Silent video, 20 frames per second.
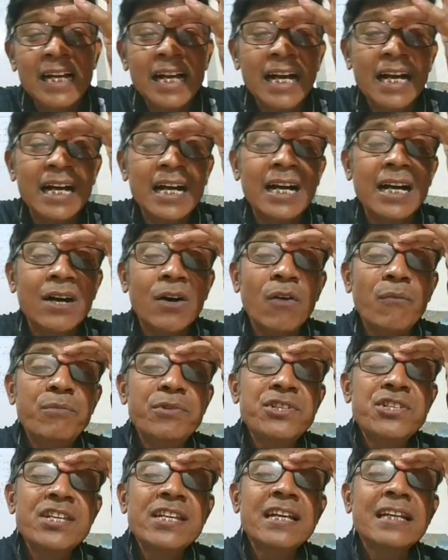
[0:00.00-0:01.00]

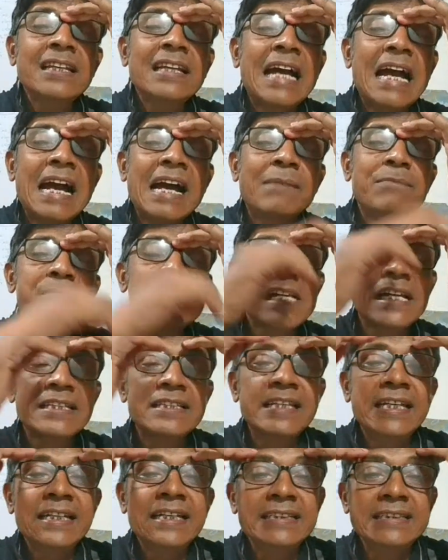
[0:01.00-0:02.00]
Official apps, I
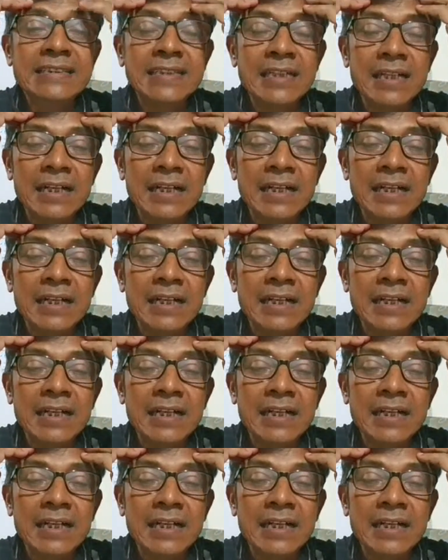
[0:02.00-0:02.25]
think